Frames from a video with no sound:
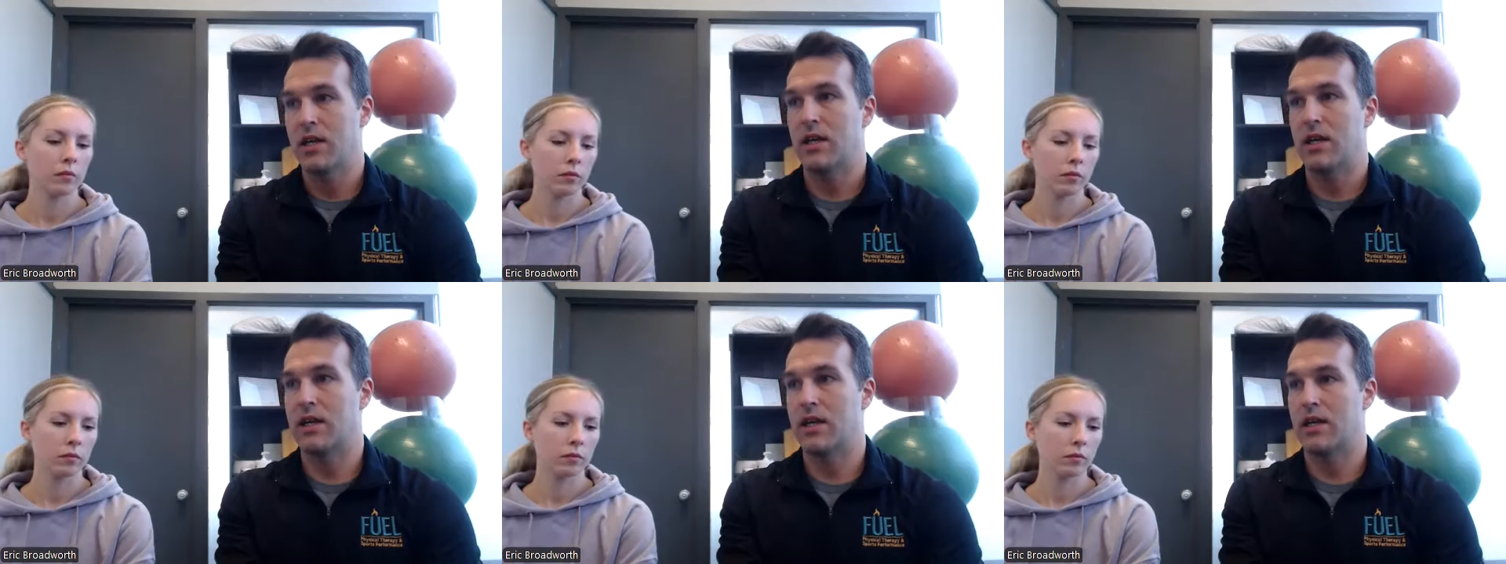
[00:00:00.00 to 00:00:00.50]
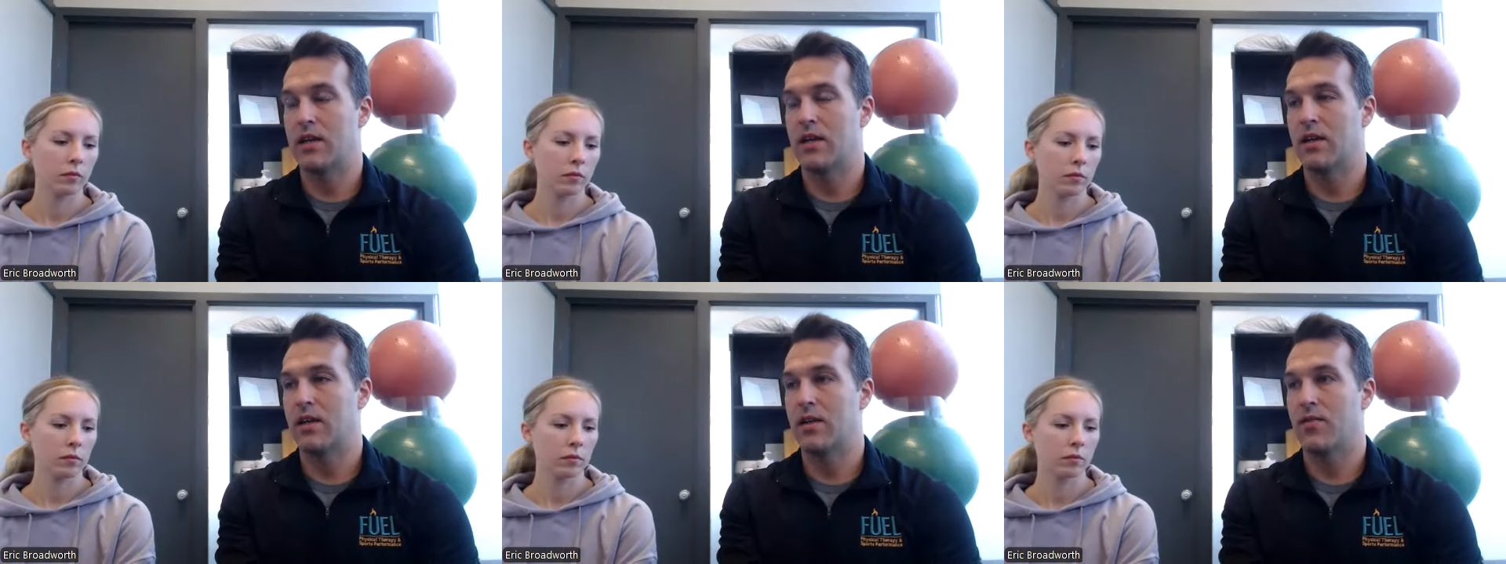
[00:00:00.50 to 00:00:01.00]

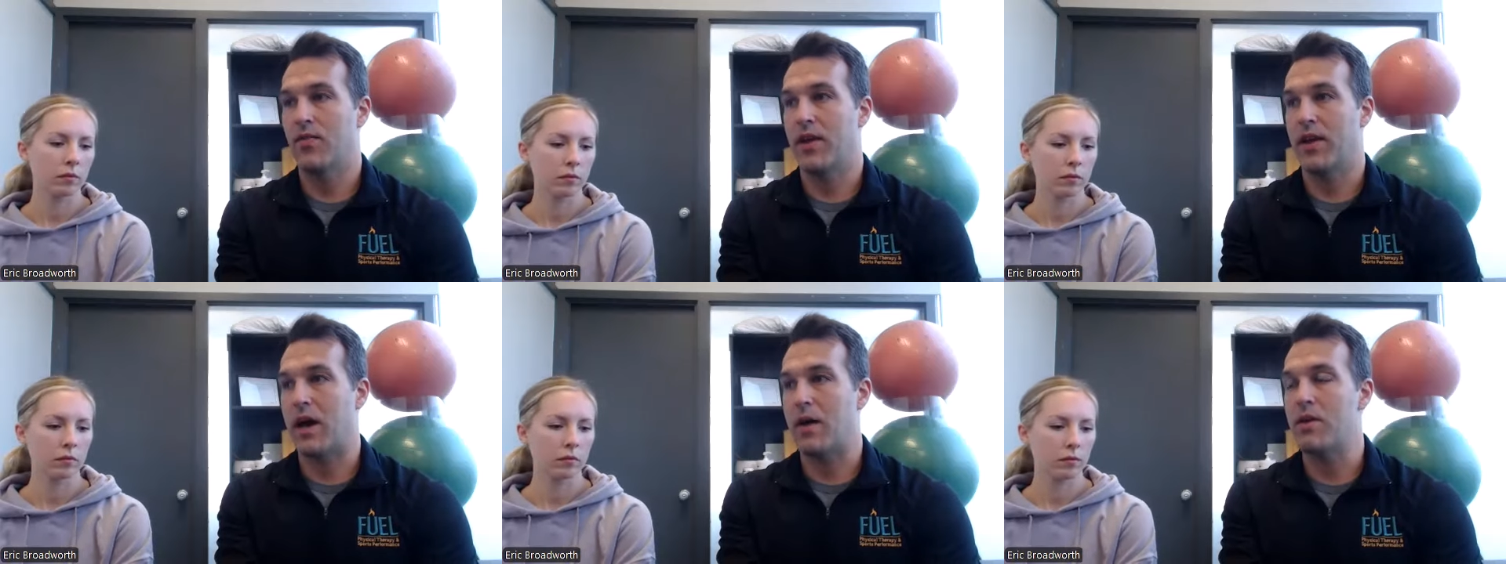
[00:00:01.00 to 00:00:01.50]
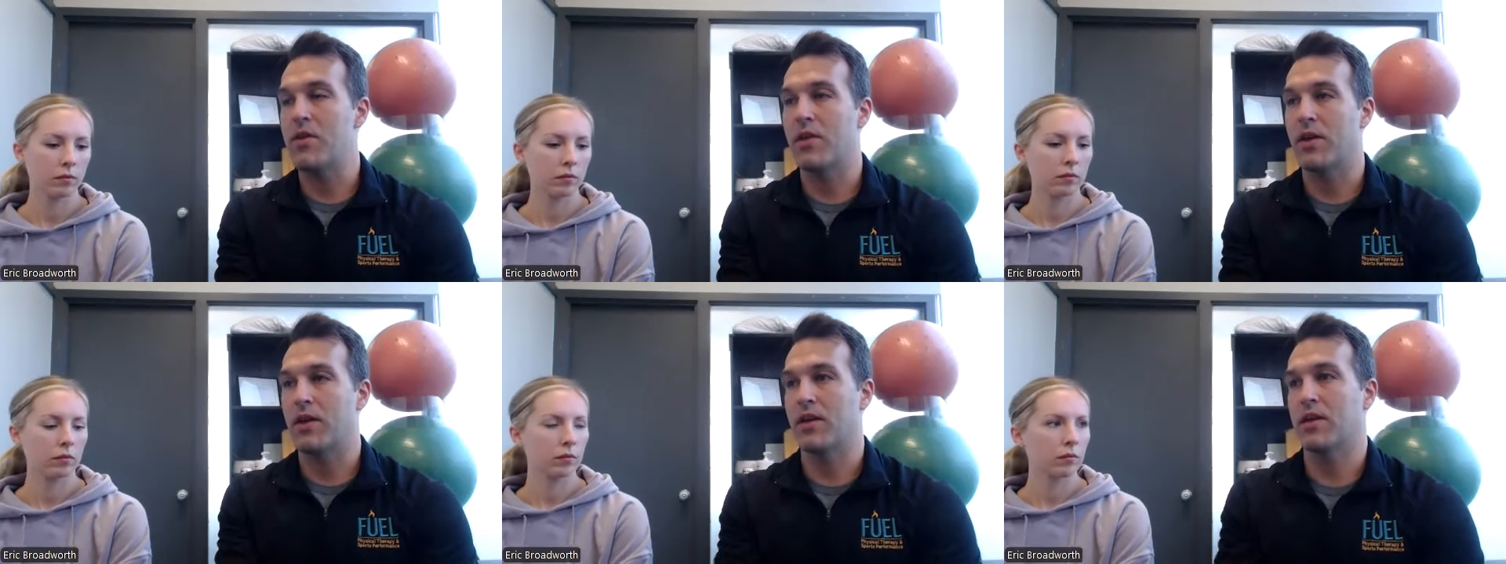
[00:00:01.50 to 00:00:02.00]
Speaker 1: And it got me
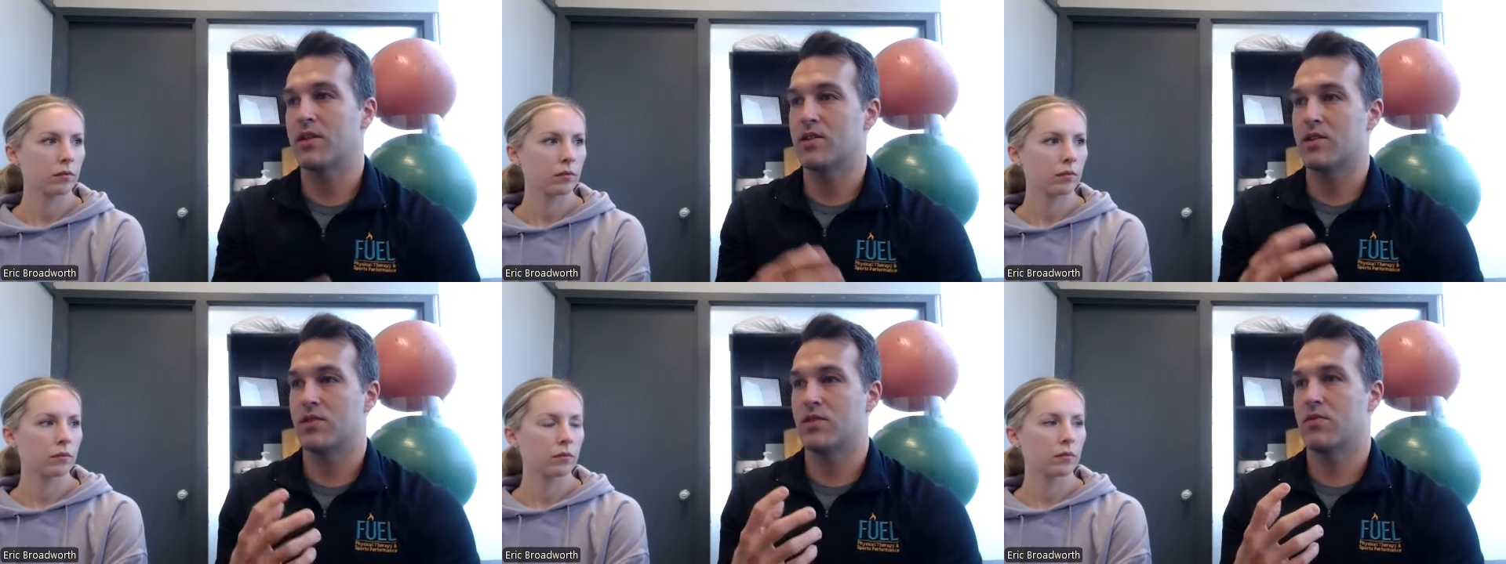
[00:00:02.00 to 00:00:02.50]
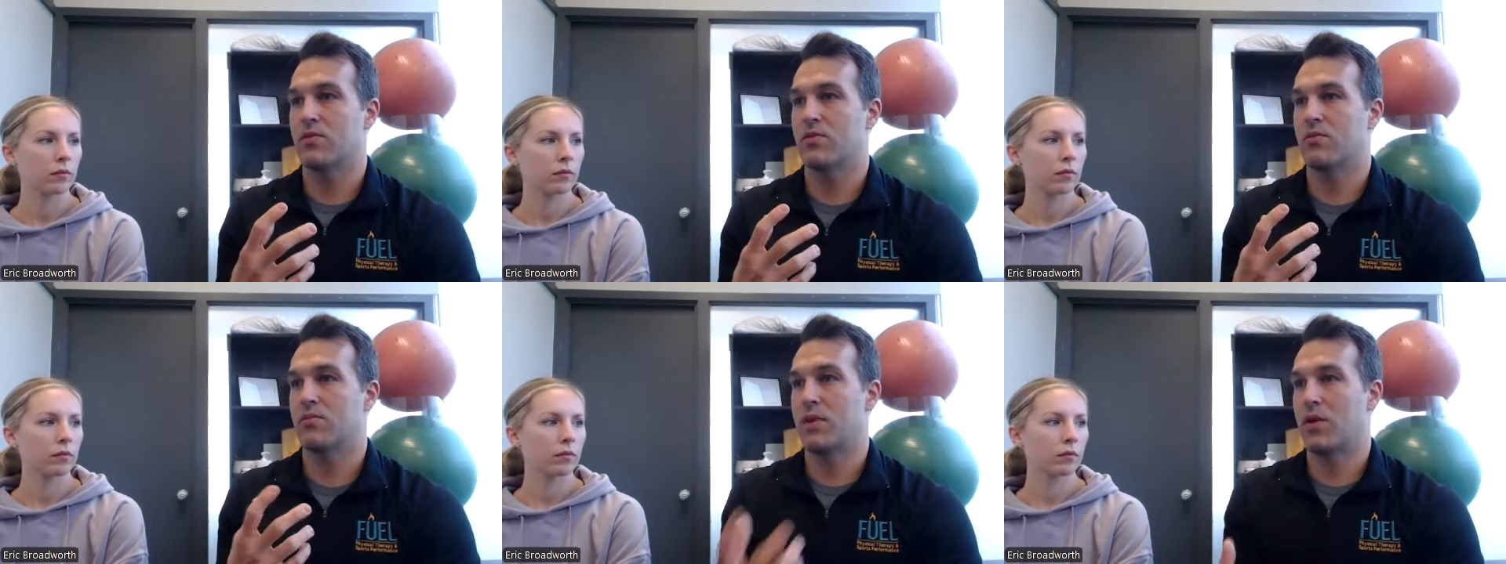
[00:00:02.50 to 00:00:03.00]
thinking, because
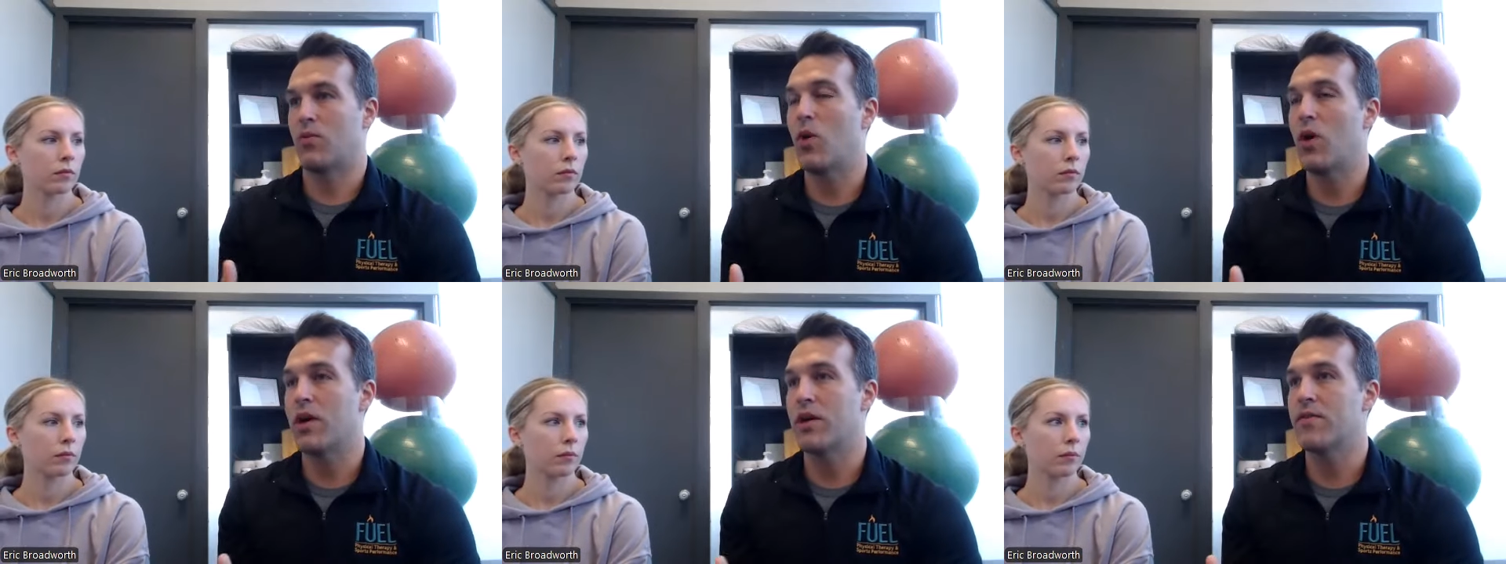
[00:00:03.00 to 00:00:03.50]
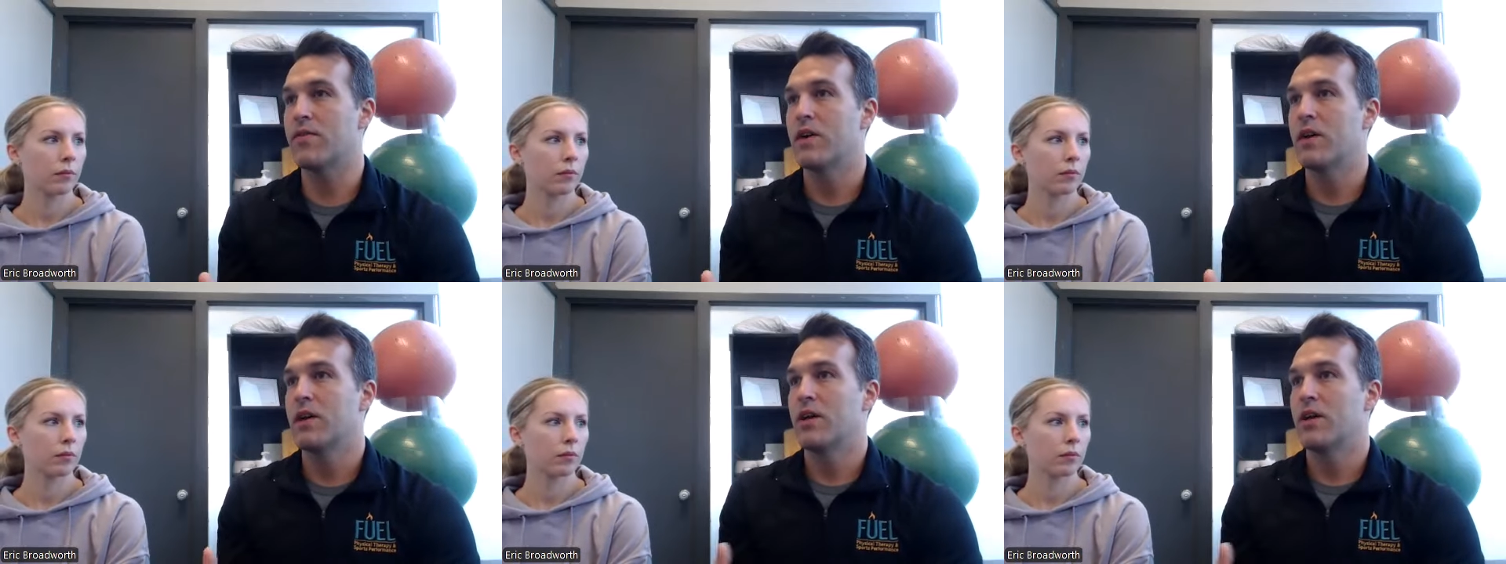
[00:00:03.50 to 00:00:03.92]
my wife,